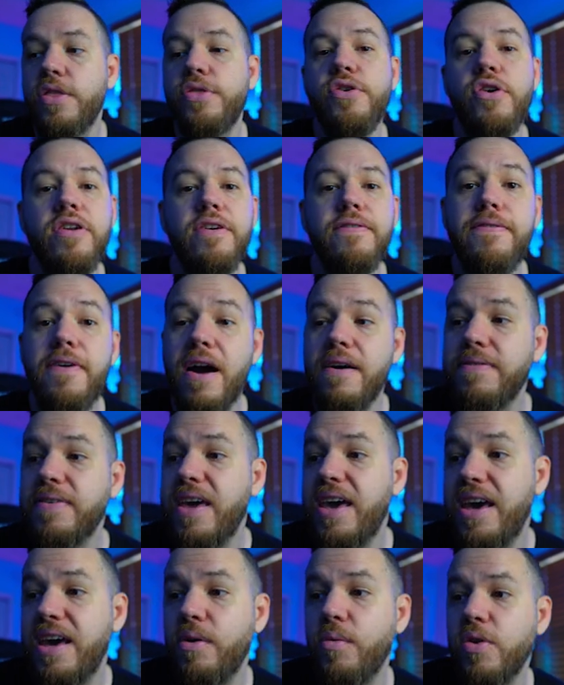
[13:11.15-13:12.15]

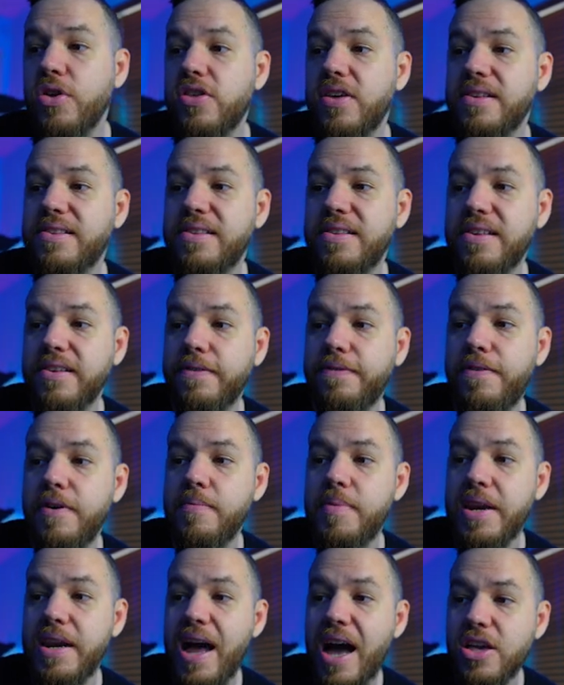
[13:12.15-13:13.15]
35K, which is this
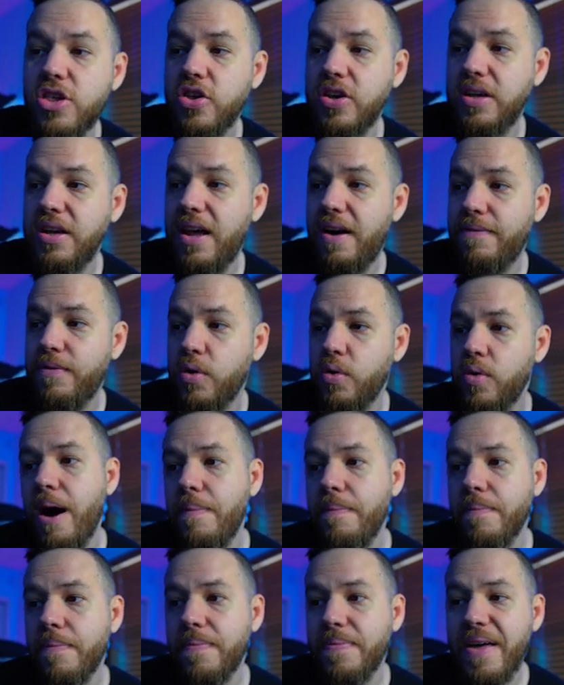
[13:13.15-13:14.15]
Fibonacci level.
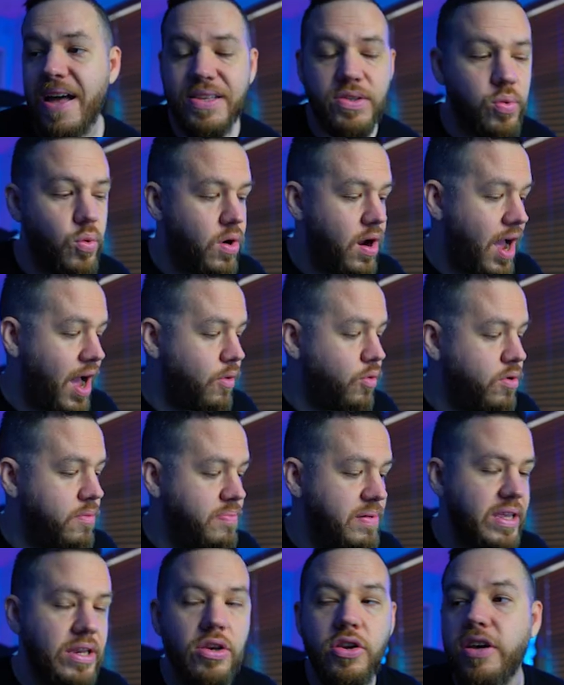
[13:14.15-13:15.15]
That's where I would
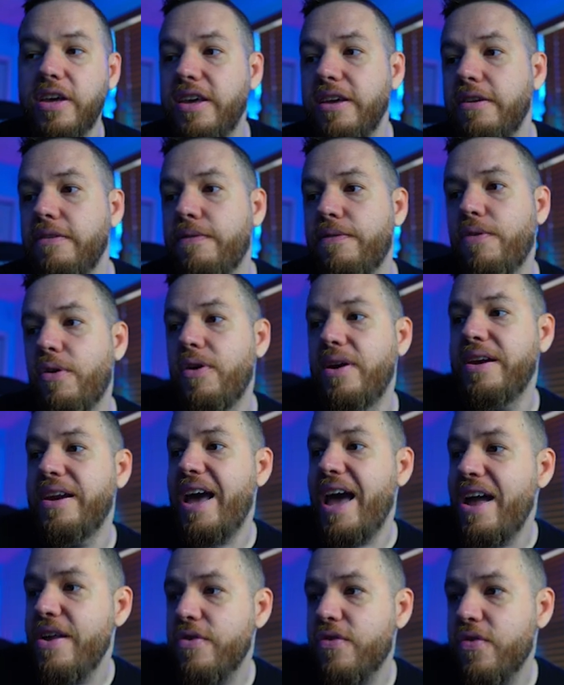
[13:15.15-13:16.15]
be looking for an
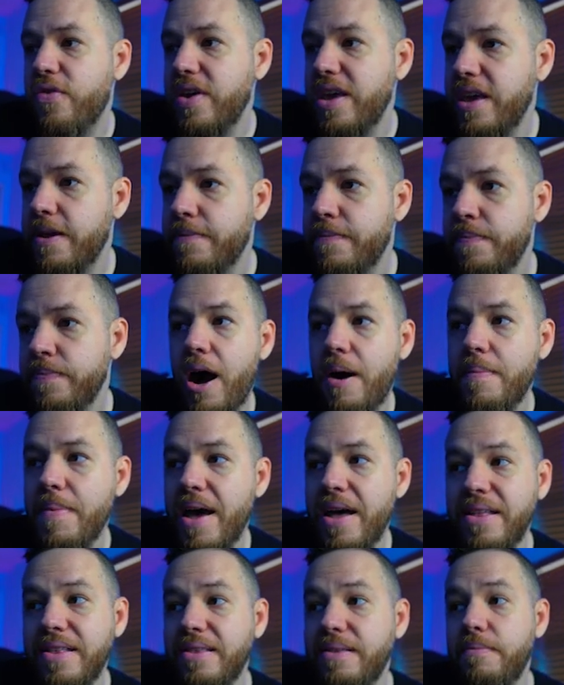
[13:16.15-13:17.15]
entry.
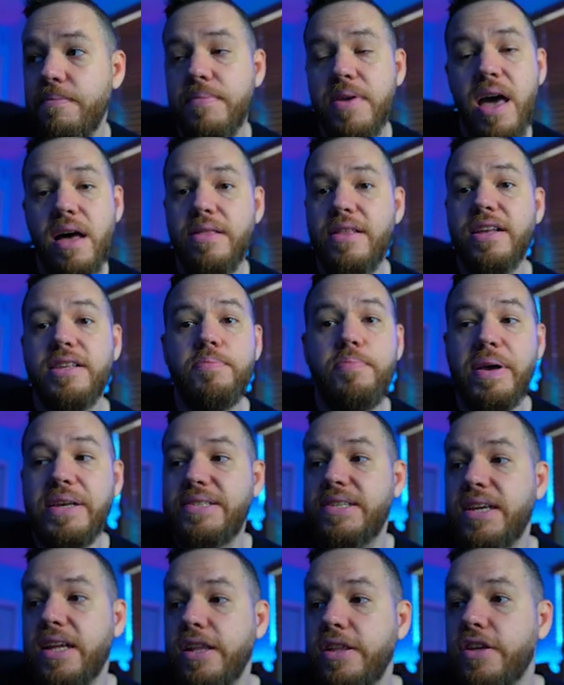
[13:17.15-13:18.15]
And yeah, that's
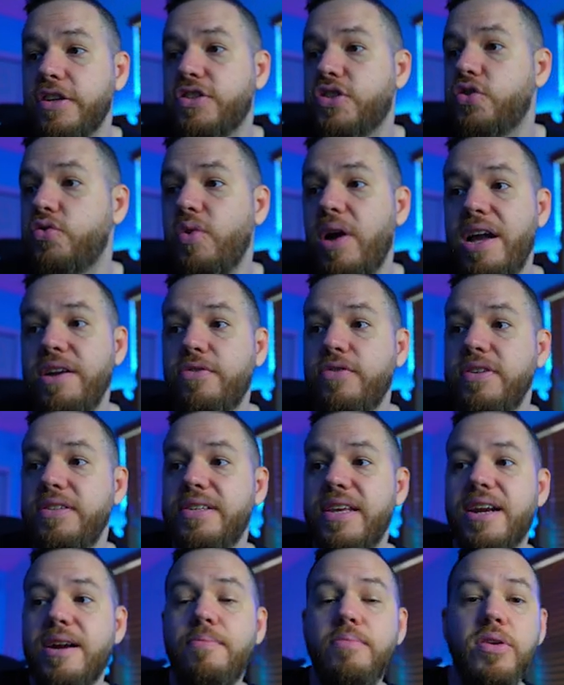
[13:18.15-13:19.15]
basically the two entries
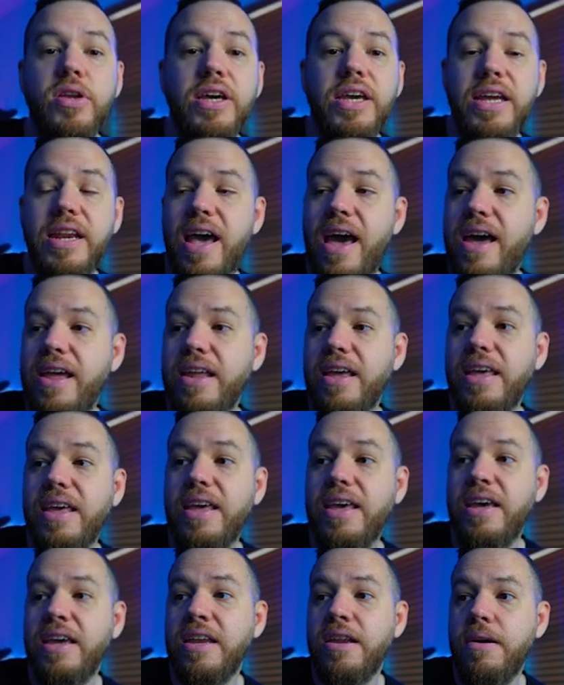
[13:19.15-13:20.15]
that I'm looking at
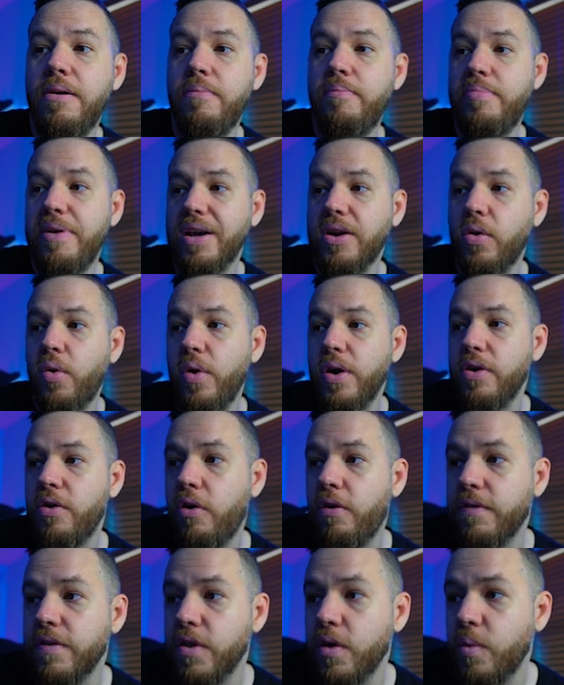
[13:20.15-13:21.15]
in Bitcoin
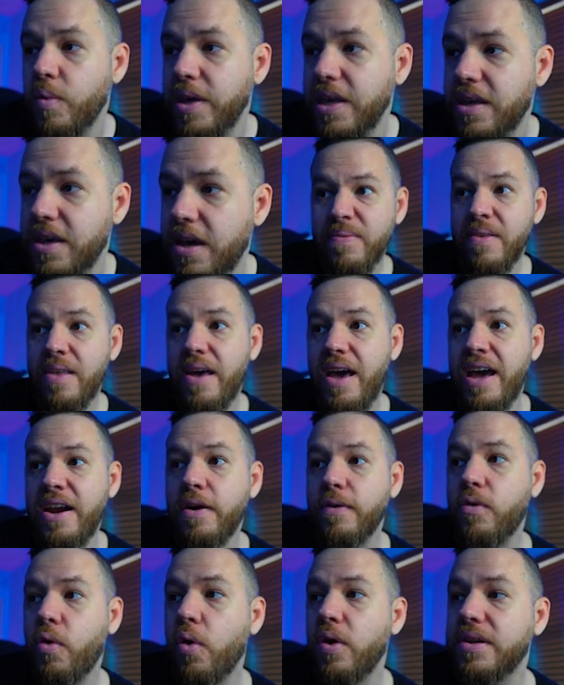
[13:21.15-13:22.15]
over the weekend. And
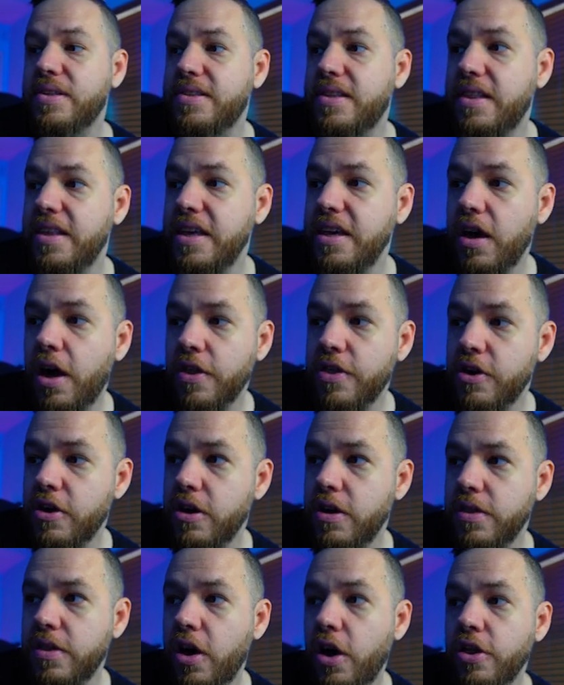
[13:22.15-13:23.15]
of course, the other
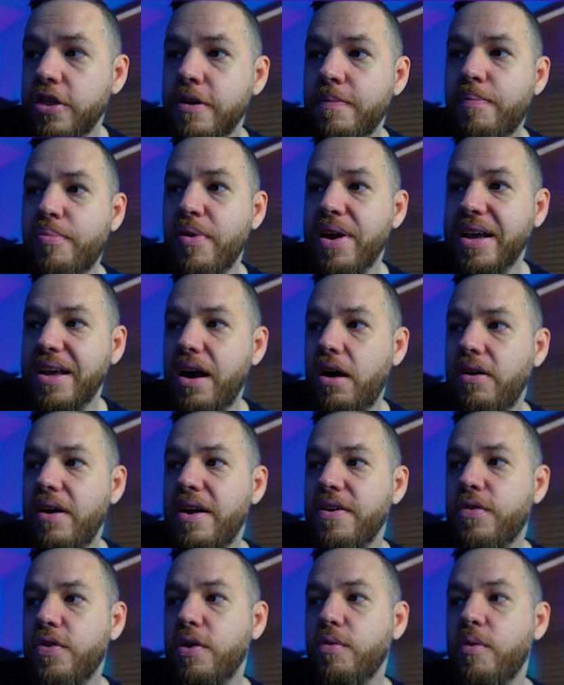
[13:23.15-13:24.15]
breakout
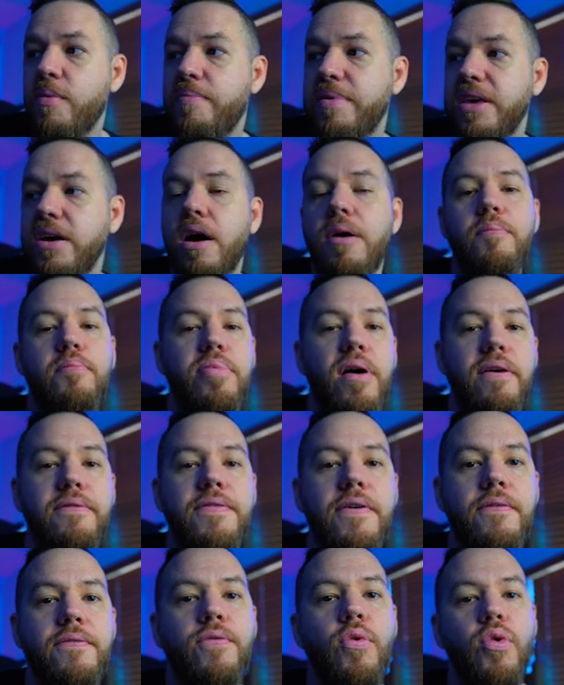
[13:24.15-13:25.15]
entry would be above
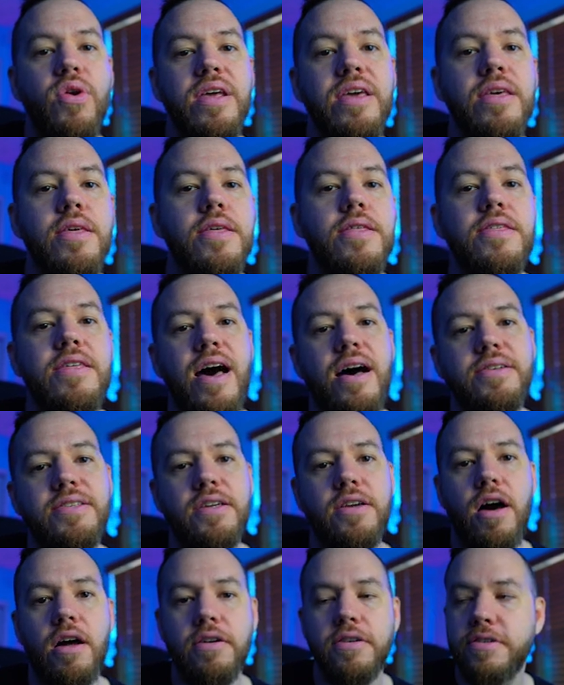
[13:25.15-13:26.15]

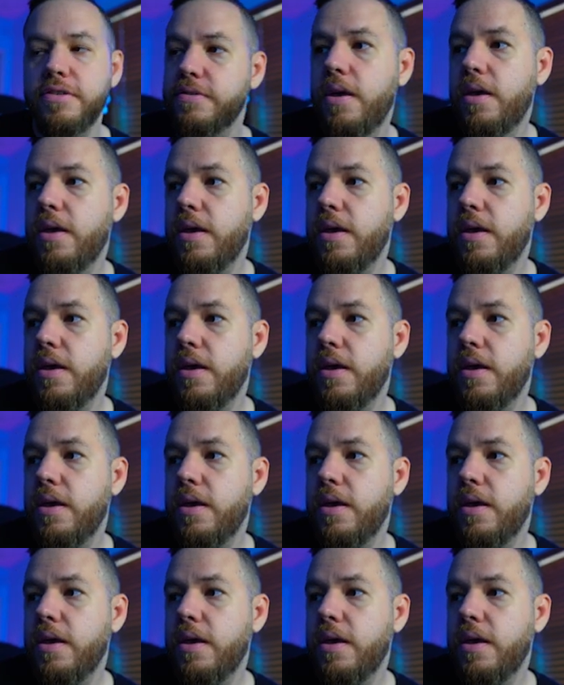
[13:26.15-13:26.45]
$40,000.